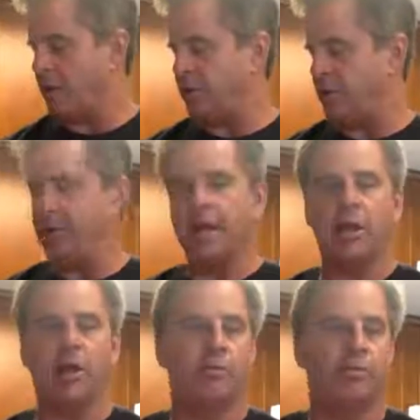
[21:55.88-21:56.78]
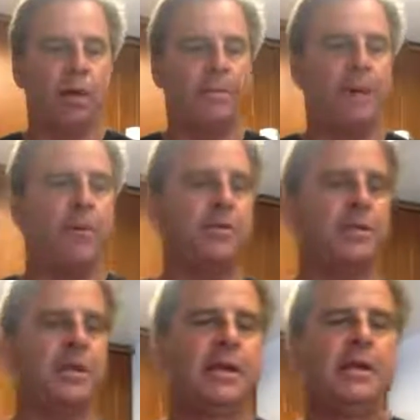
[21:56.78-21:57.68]
and yellow bell
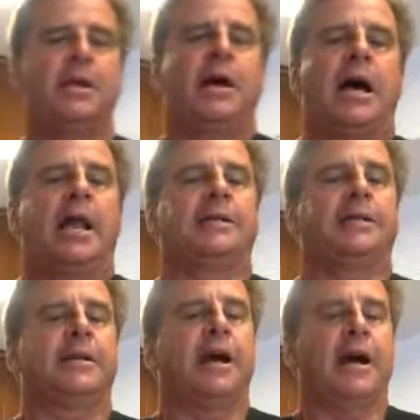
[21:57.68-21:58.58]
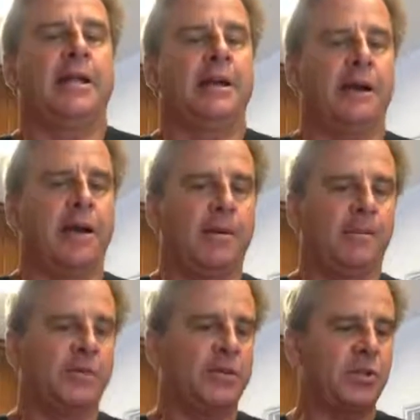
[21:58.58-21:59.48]
peppers. I like to cut
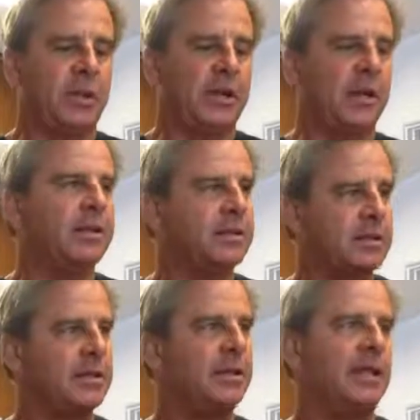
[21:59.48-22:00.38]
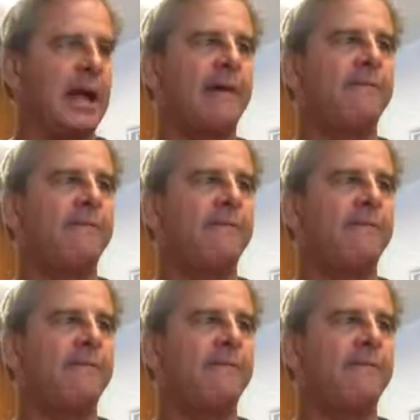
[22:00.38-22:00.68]
sweet onions in half,